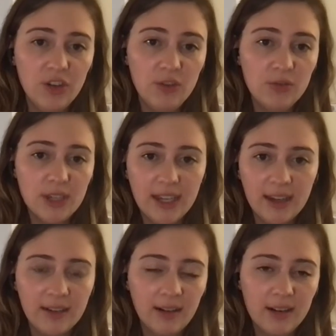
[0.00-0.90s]

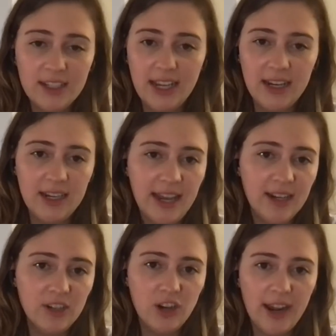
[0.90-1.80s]
using on a day to day
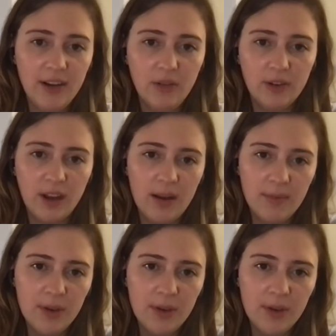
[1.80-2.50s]
to try and overcome